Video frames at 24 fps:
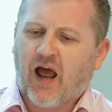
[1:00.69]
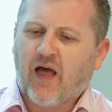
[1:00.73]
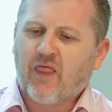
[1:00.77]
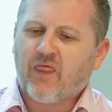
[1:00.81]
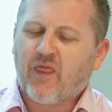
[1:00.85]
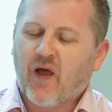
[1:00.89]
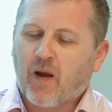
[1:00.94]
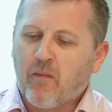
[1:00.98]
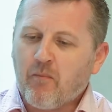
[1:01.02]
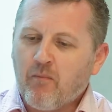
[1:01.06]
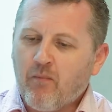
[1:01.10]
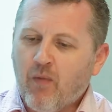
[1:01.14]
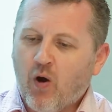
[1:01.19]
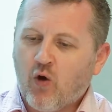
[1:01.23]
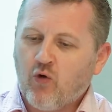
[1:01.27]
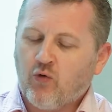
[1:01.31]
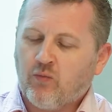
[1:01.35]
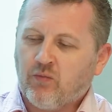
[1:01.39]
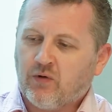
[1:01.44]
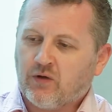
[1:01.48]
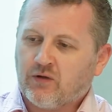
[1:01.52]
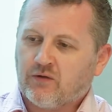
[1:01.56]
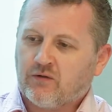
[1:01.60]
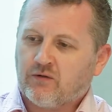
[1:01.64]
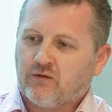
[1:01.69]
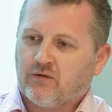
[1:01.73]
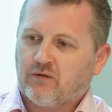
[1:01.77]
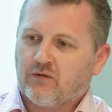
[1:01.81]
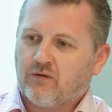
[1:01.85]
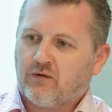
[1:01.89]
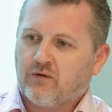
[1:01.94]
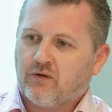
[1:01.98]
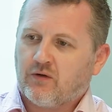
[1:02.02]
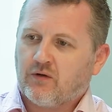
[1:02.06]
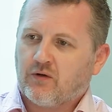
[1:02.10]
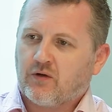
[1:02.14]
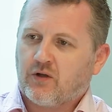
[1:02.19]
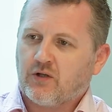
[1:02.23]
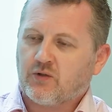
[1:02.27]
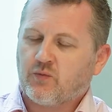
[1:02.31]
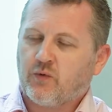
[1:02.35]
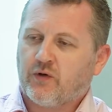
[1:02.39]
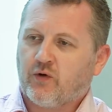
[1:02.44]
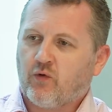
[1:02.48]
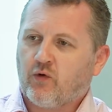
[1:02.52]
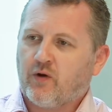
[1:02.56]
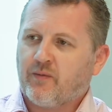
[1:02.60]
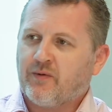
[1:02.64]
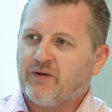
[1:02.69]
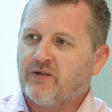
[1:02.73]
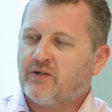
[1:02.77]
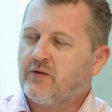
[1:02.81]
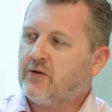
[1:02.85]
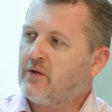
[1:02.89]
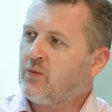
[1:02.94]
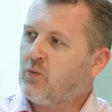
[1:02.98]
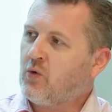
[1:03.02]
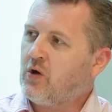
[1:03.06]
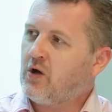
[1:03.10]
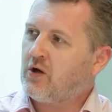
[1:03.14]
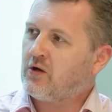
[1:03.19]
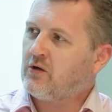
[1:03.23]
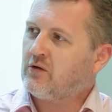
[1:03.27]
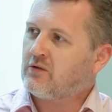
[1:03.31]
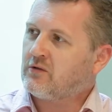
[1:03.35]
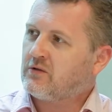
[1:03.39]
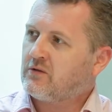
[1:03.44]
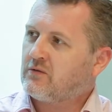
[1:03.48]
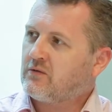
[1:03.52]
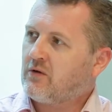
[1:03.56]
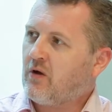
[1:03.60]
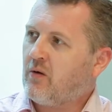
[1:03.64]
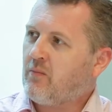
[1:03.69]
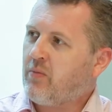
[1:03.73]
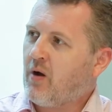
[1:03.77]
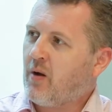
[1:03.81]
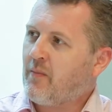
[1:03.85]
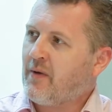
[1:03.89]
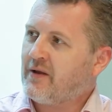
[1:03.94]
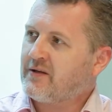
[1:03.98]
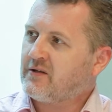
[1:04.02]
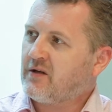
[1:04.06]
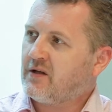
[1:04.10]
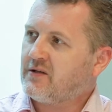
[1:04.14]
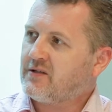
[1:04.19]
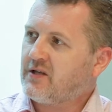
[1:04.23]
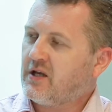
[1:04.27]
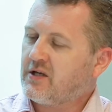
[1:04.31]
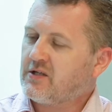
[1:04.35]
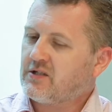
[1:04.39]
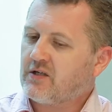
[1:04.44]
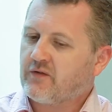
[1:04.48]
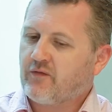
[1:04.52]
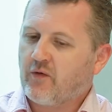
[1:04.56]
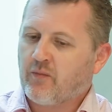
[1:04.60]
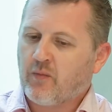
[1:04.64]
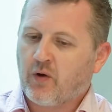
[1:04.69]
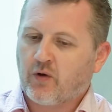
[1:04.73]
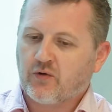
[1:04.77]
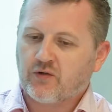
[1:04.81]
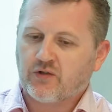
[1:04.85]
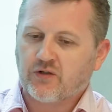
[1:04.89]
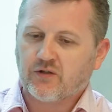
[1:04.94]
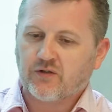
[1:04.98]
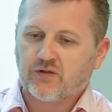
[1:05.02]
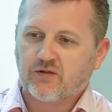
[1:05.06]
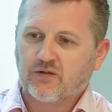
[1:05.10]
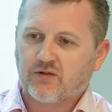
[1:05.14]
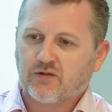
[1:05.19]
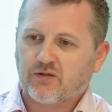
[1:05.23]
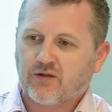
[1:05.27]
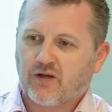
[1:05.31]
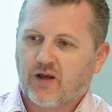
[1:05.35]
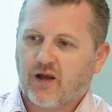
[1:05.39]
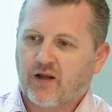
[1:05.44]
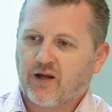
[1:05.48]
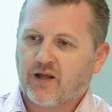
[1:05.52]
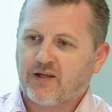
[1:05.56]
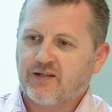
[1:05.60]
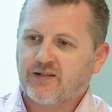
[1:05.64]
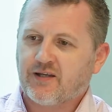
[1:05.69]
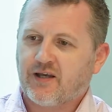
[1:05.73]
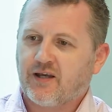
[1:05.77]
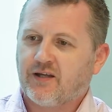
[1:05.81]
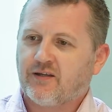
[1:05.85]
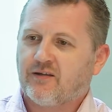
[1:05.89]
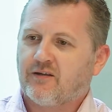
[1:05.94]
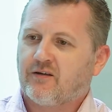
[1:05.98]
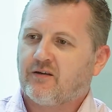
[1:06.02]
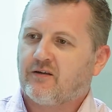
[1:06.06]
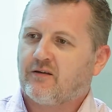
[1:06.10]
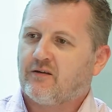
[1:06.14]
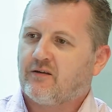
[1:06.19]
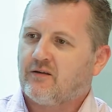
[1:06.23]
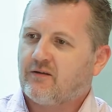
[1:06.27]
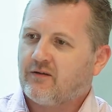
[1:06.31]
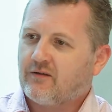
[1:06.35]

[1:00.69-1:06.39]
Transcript: at that moment, because we'd already been doing work on compartmentalisation of emotions, and I said,